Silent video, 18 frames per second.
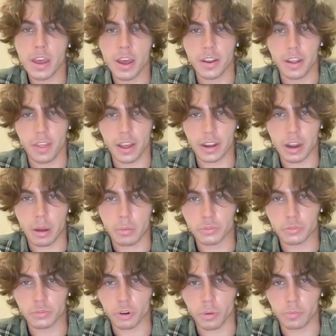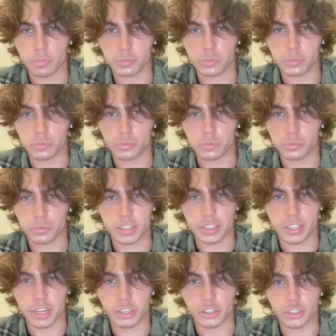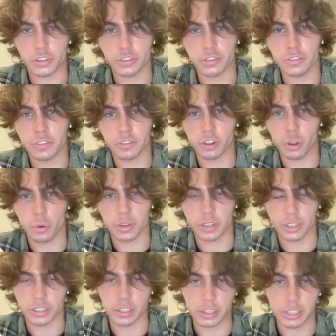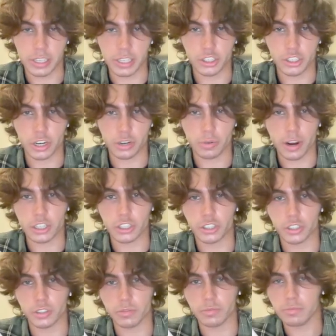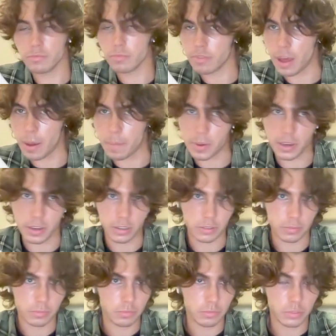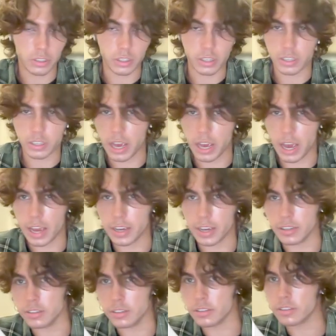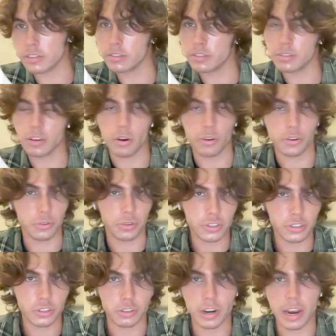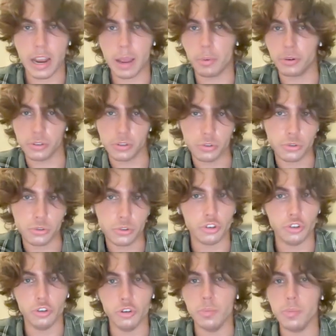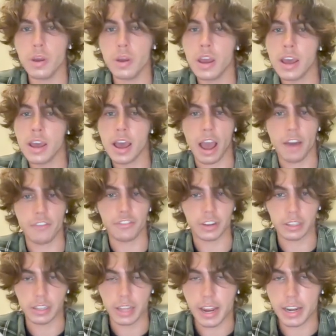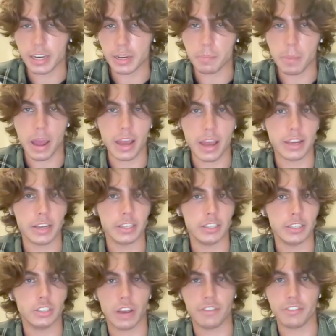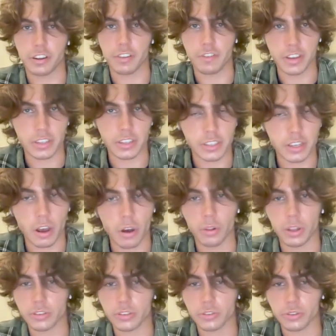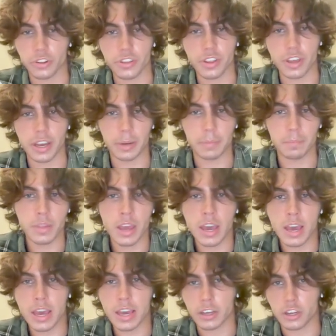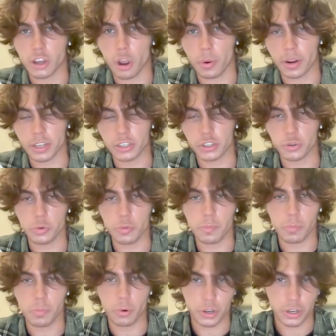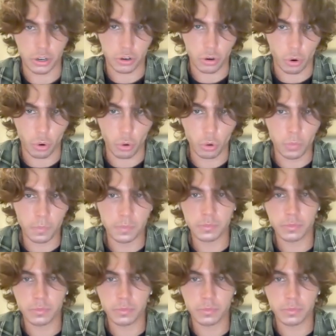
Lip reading: Now, that comes from traffic and attention flowing into lead generation, that being CTAs on your Instagram, on your YouTube, having a landing page, having a VSL, that sort of thing, going into booking a call,